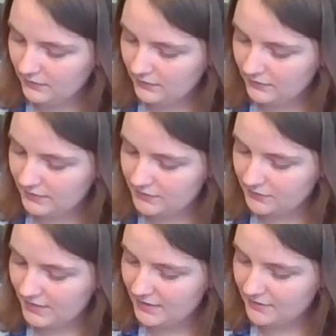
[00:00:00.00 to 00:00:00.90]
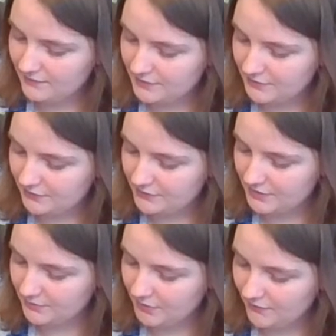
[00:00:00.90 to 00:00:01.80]
It's okay if the circles
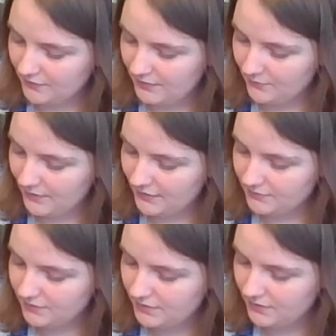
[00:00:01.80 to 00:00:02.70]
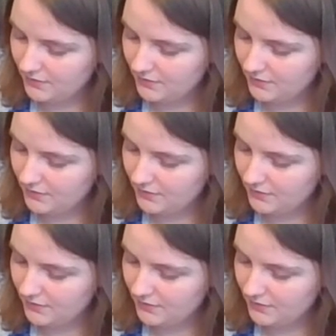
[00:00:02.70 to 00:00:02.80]
aren't perfectly round.